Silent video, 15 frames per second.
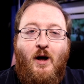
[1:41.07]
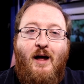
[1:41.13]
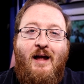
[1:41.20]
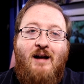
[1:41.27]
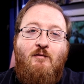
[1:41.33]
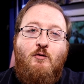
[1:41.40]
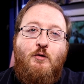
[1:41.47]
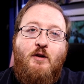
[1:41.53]
I
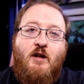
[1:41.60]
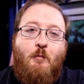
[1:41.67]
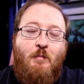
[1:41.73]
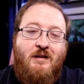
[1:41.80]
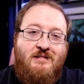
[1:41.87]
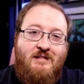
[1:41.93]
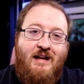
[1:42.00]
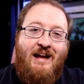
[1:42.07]
have loaded up a
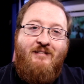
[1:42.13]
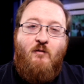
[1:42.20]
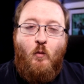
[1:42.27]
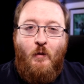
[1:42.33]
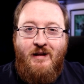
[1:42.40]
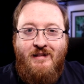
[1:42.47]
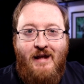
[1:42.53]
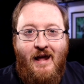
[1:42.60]
save
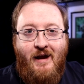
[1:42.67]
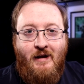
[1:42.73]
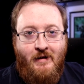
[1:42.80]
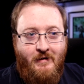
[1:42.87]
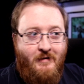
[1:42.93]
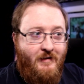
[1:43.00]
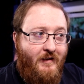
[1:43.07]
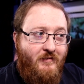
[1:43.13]
with Genk
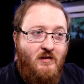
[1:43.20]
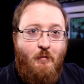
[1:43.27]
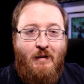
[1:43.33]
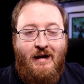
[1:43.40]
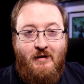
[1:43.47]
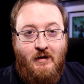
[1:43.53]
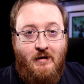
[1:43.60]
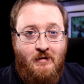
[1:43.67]
in the
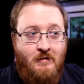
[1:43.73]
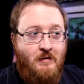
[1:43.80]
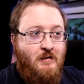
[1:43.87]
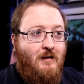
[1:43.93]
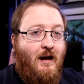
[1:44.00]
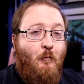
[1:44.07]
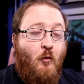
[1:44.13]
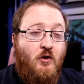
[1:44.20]
beta.
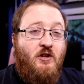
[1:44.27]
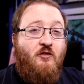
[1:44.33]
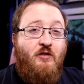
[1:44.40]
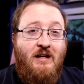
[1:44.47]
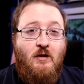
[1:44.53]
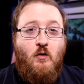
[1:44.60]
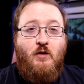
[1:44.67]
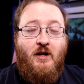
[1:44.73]
I'm going to
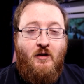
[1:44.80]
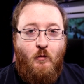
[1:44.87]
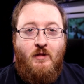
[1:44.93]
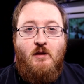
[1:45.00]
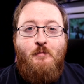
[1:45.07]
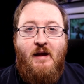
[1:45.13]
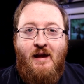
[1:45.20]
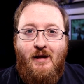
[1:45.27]
reload it when
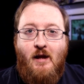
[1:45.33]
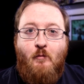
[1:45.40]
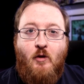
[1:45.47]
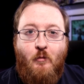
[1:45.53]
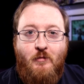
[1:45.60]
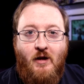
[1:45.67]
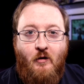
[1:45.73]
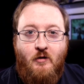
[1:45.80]
the main game
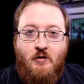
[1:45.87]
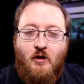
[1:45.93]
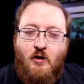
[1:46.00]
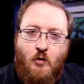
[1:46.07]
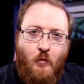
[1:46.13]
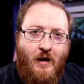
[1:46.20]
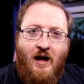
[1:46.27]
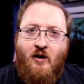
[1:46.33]
comes out, just
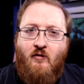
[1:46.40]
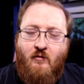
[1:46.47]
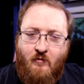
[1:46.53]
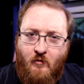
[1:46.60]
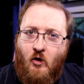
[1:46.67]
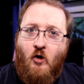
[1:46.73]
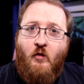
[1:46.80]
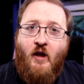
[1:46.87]
so we have
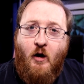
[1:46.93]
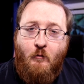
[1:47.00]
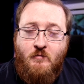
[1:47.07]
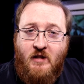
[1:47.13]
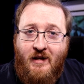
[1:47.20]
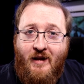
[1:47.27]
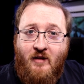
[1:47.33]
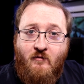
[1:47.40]
all the
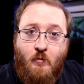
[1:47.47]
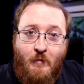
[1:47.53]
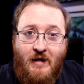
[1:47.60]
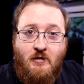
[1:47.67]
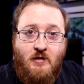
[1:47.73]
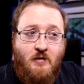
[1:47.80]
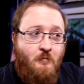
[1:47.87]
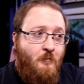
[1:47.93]
up-to-date
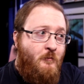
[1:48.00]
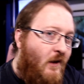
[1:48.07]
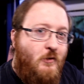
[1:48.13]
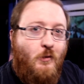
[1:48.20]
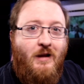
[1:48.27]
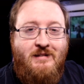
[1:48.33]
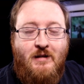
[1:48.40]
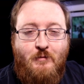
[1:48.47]
information. So
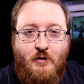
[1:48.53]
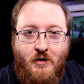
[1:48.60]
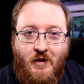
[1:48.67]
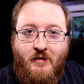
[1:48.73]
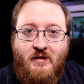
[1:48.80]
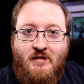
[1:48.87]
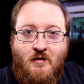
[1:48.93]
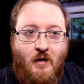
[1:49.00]
let's have a look at
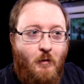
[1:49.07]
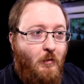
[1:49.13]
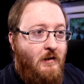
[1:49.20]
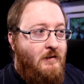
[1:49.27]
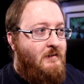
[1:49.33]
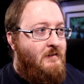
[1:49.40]
this club.